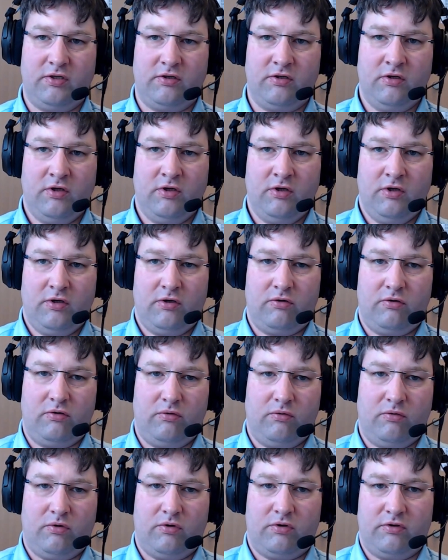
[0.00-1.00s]
You need to
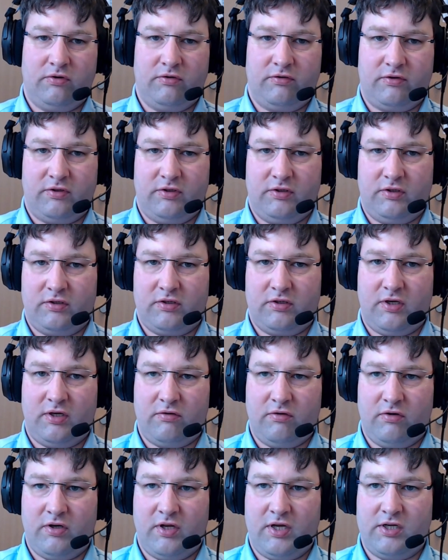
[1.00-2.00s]
do all the
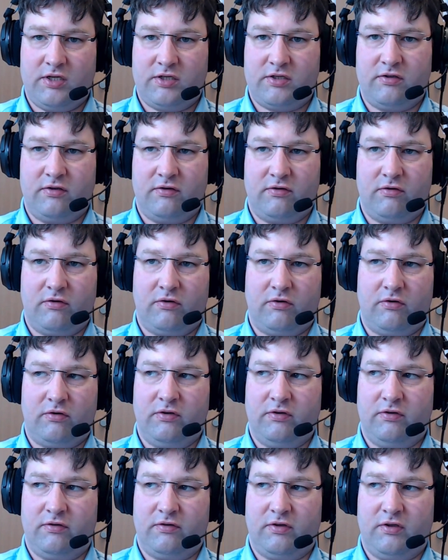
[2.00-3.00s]
calculations,
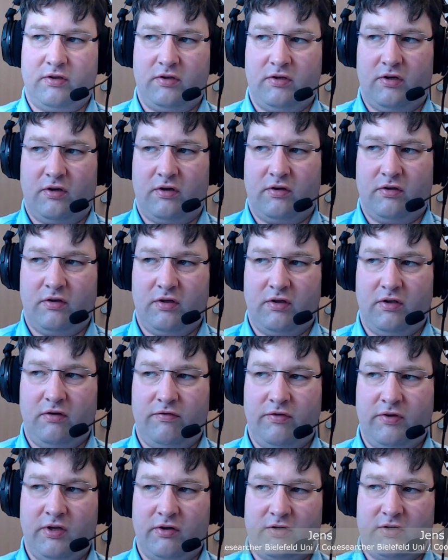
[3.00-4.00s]
all the
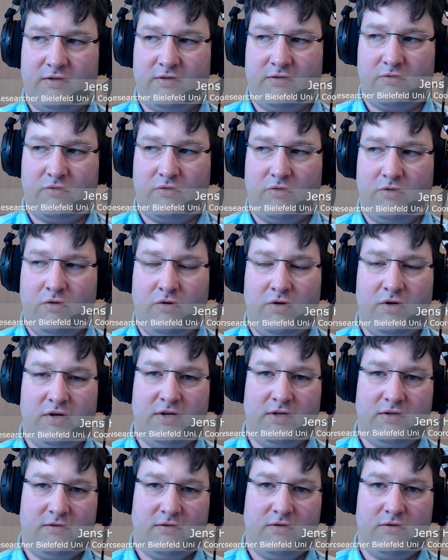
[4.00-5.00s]
inference or
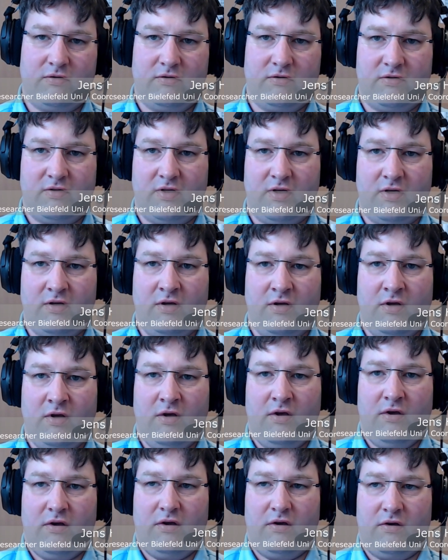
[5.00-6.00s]
learning, so to say,
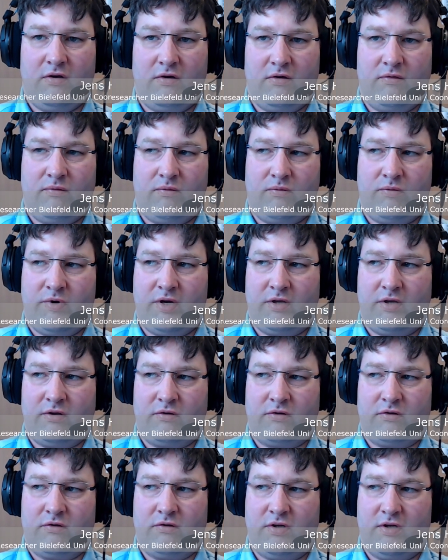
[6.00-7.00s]
where
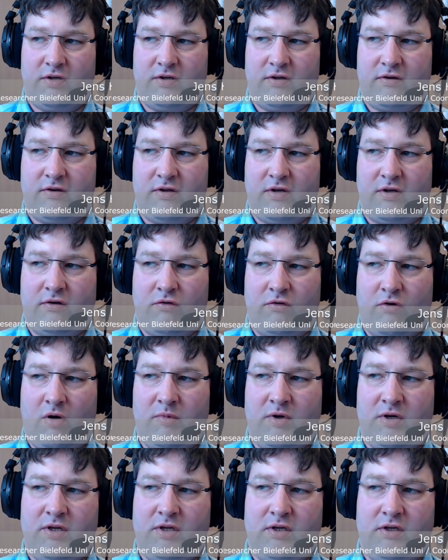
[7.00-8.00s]
you let's say
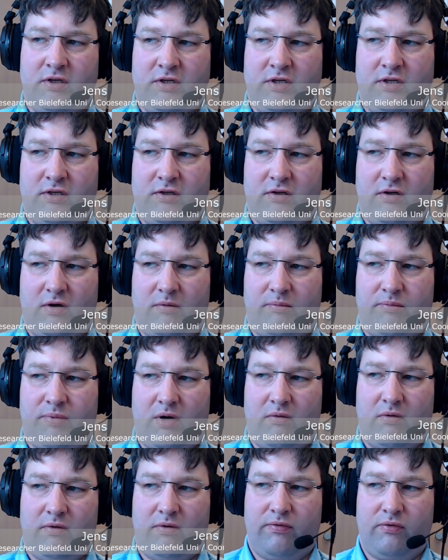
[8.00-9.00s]
normally need a
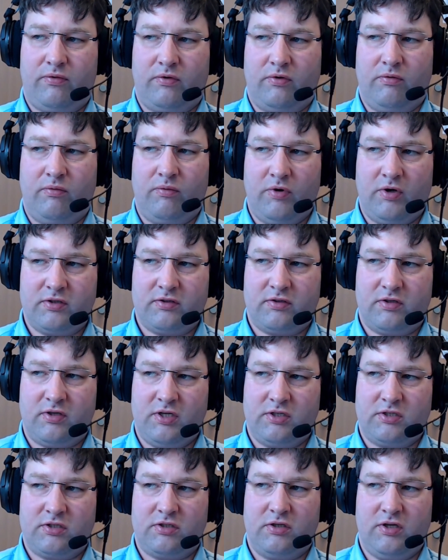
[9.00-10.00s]
powerful
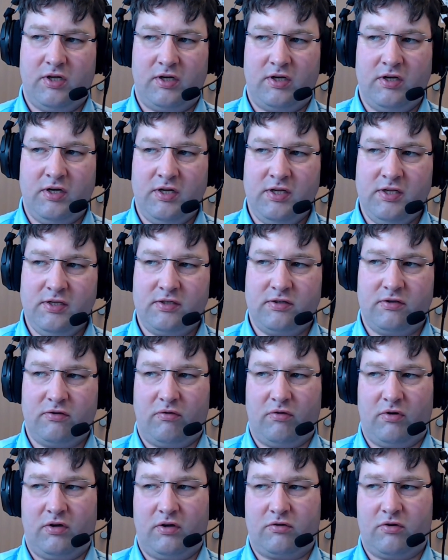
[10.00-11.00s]
workstation at least,
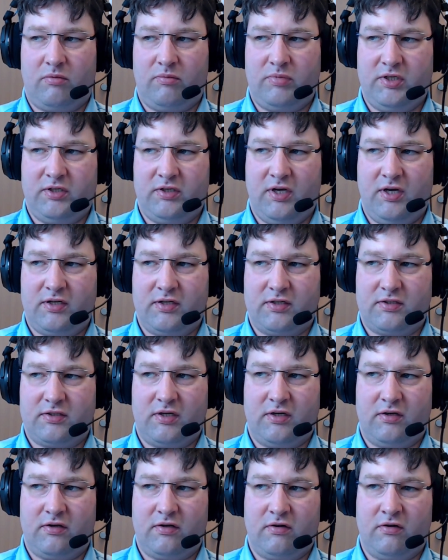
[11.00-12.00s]
or a complete data
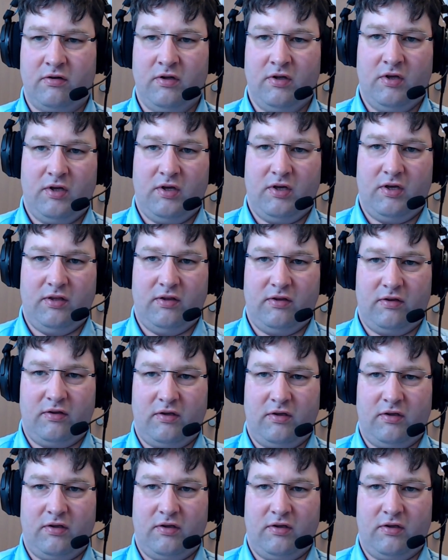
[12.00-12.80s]
center in